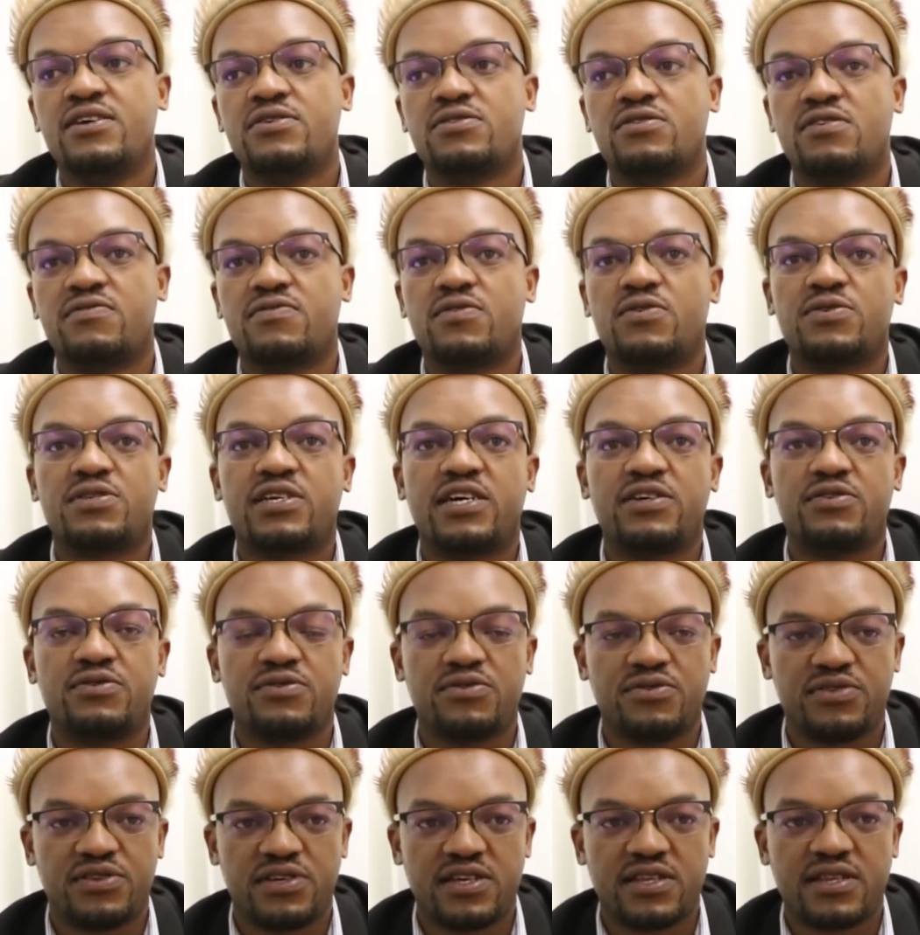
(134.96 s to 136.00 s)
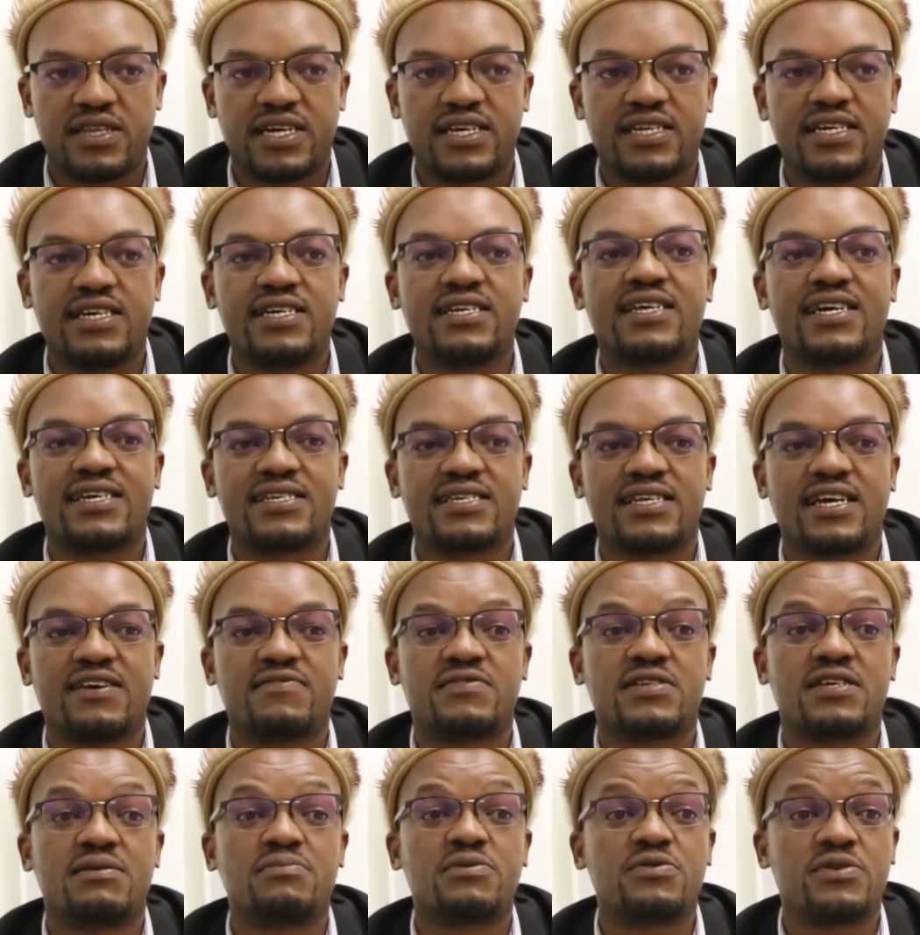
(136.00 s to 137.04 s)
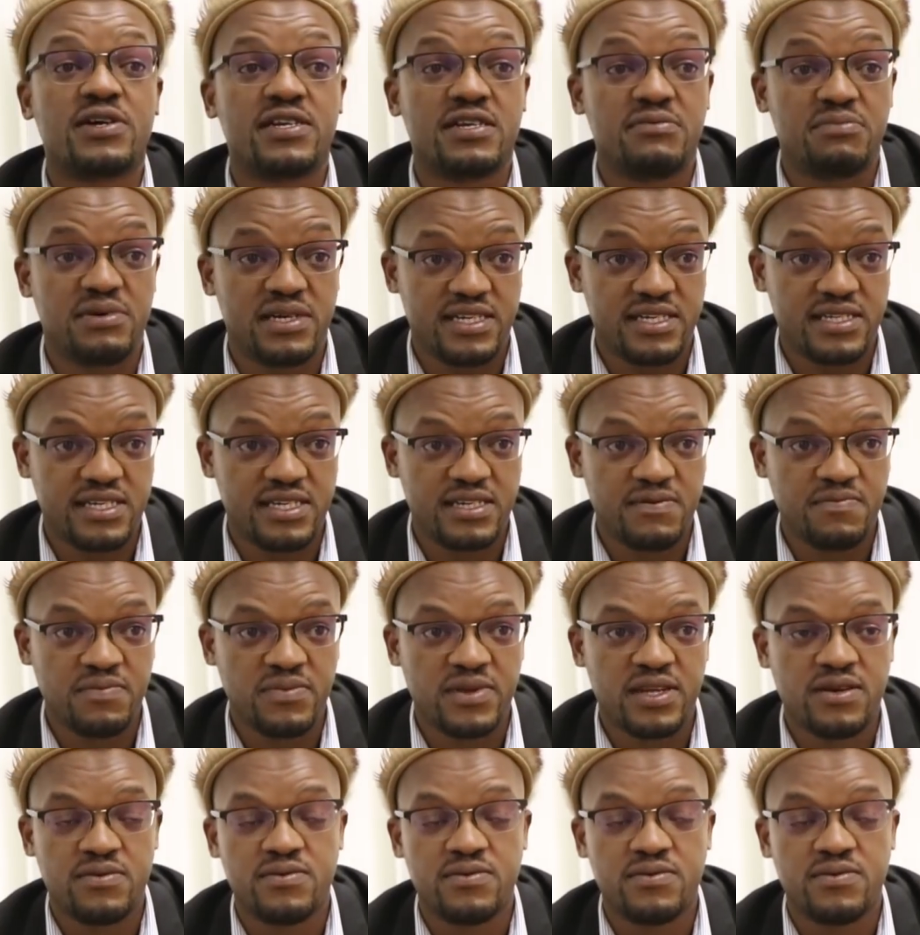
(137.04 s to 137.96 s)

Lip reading: So of course, I do think that he does have some credibility